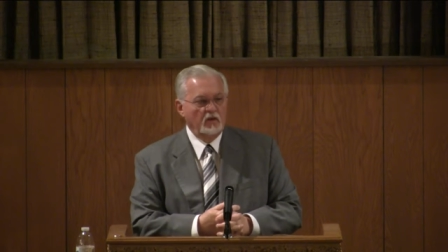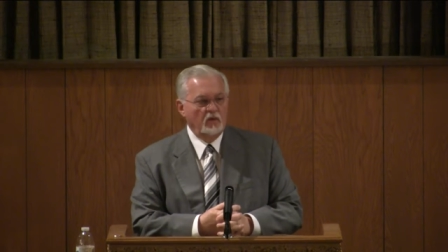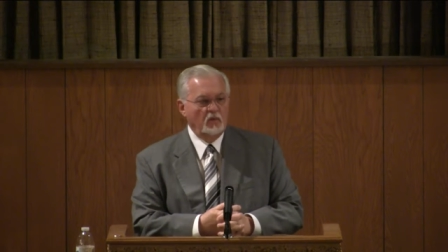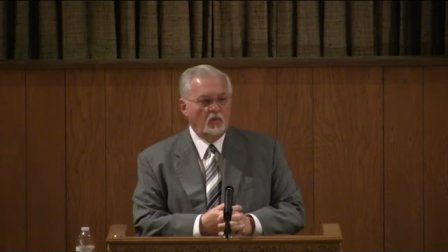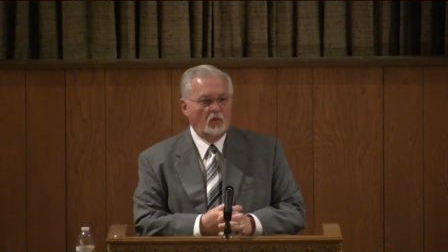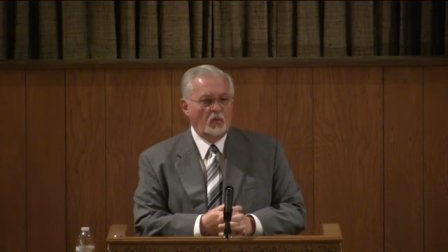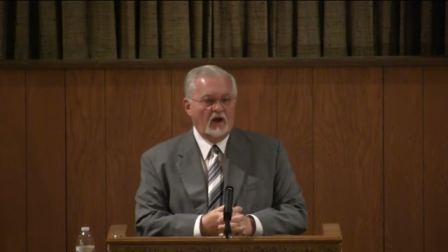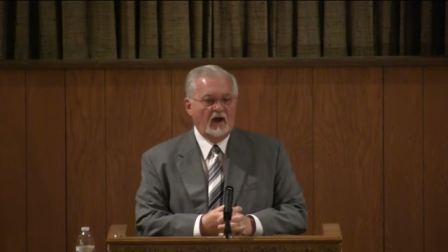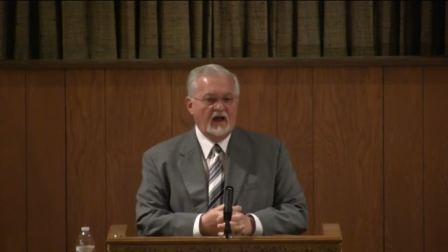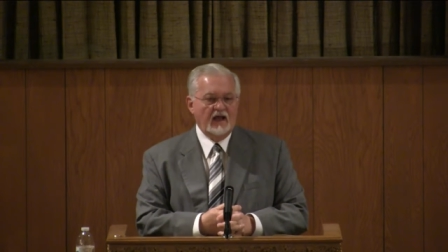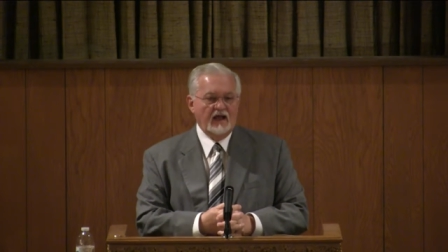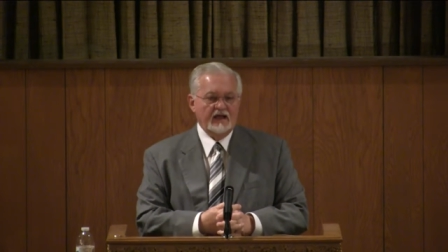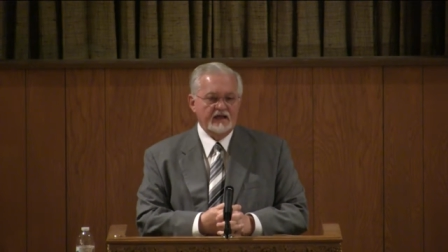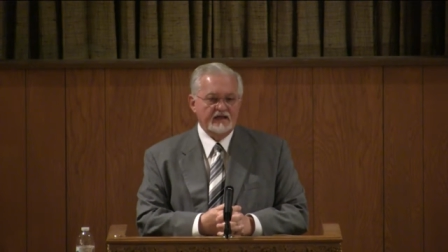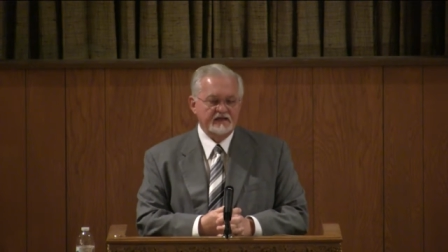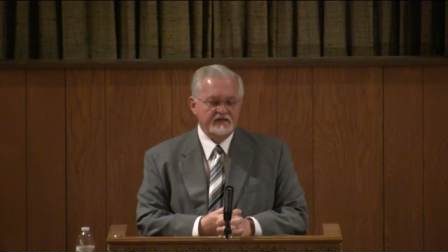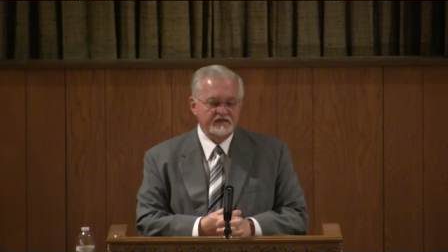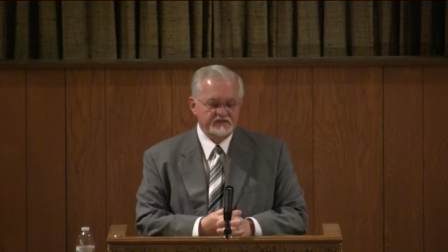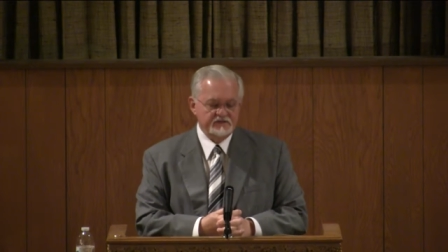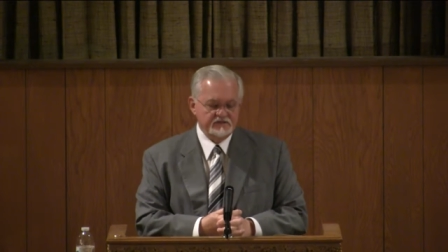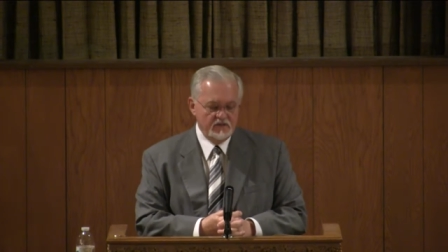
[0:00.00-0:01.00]
Why
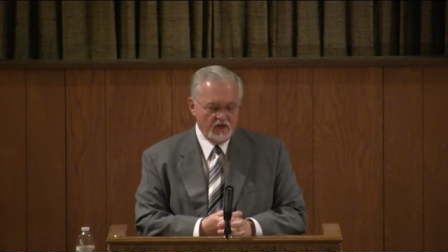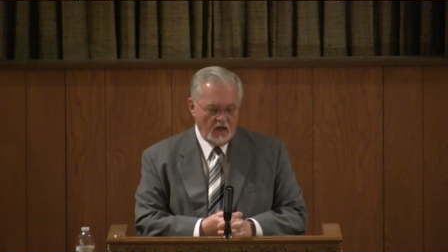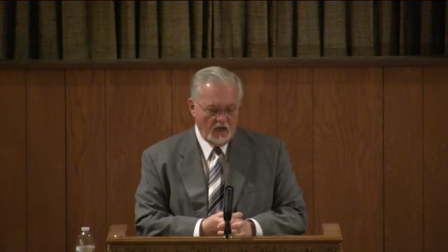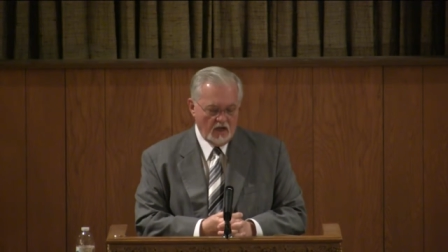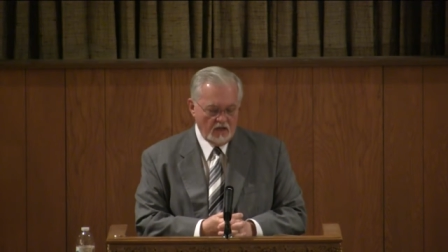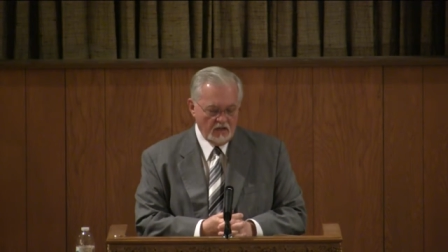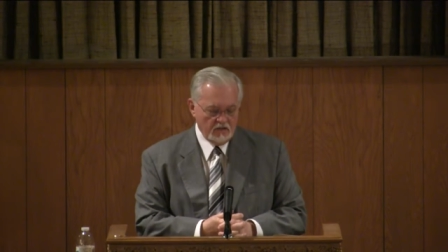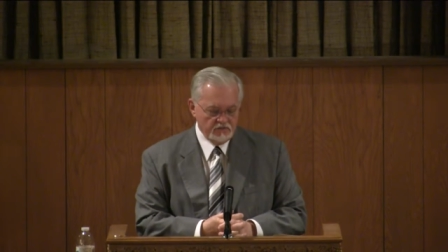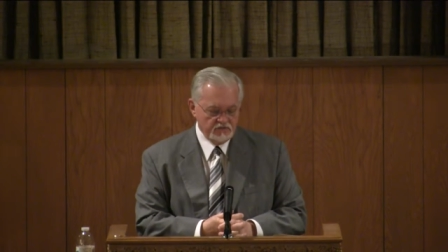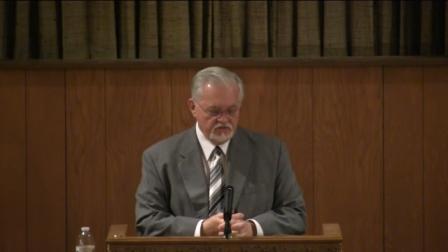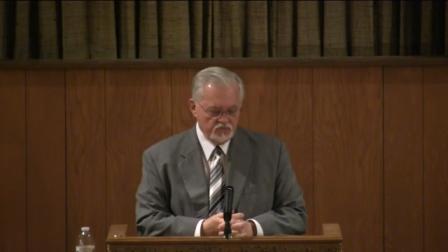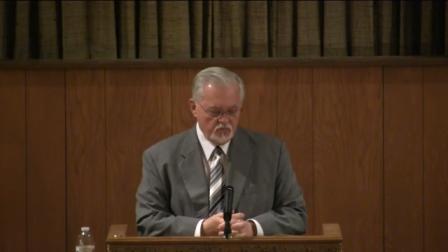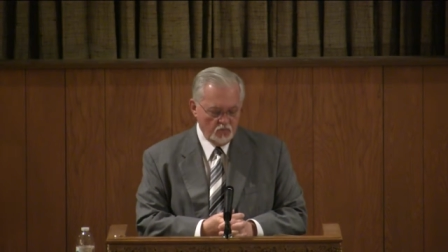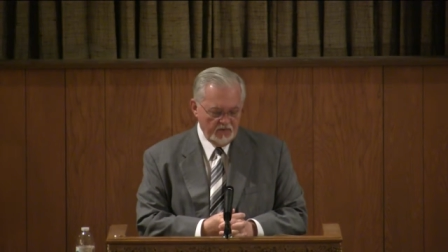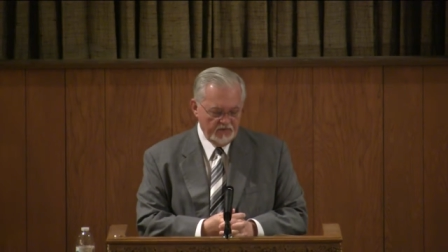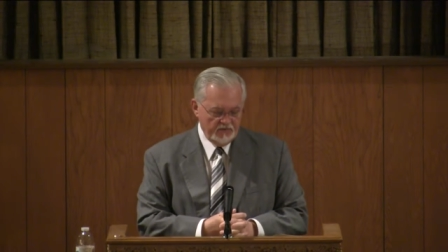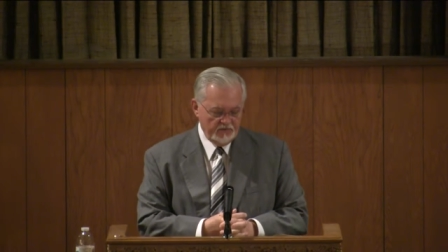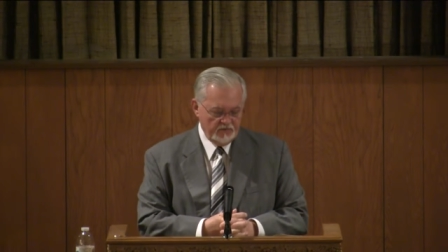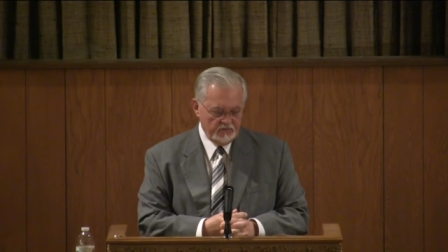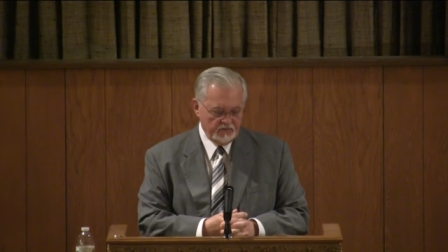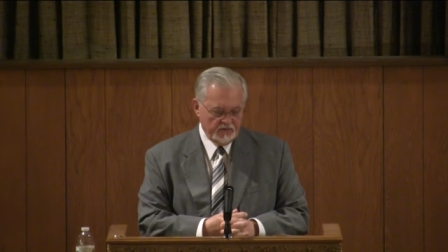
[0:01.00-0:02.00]
is God's
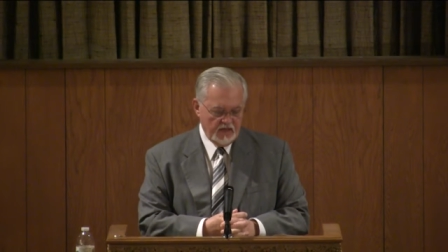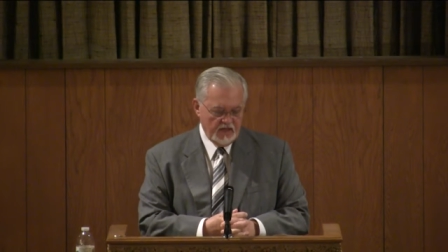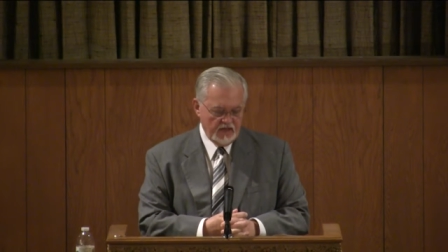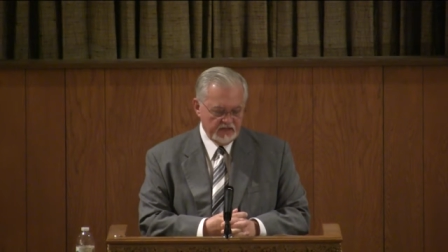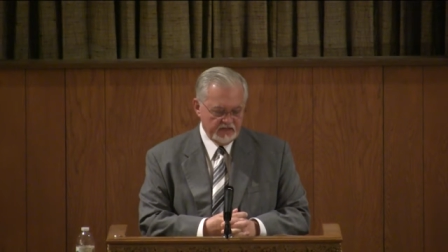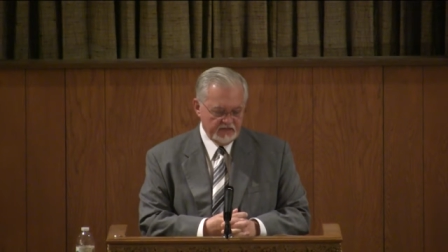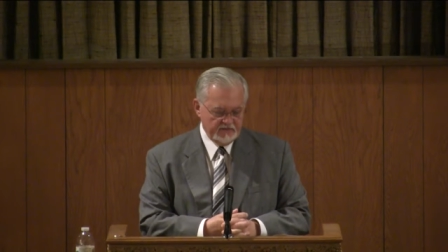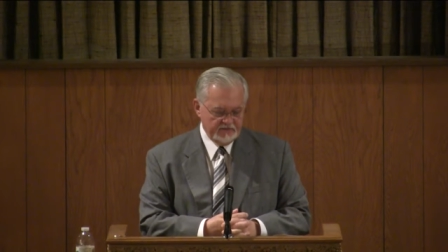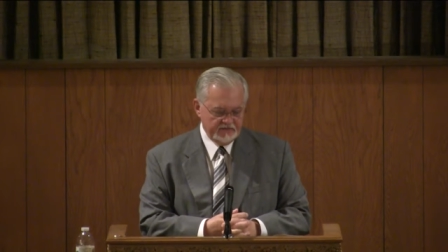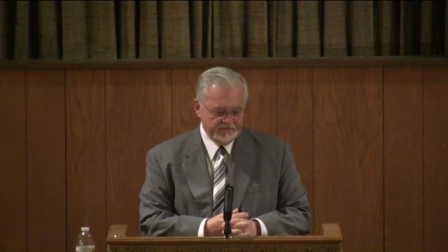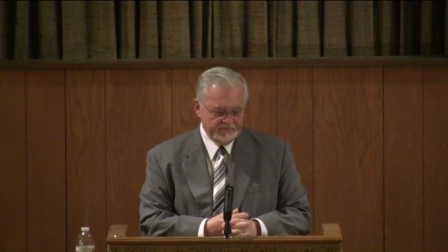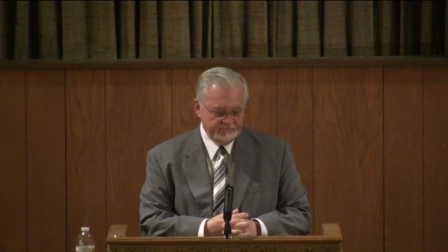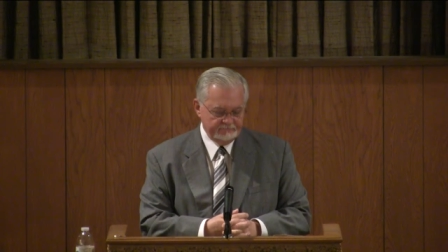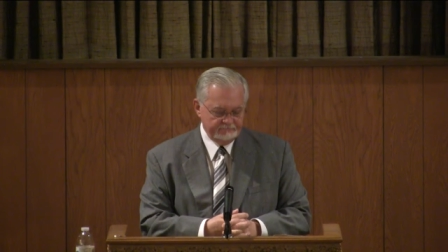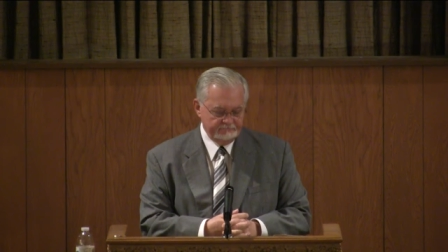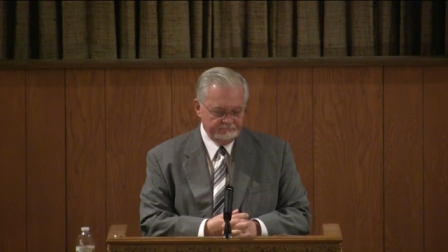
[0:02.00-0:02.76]
will not done?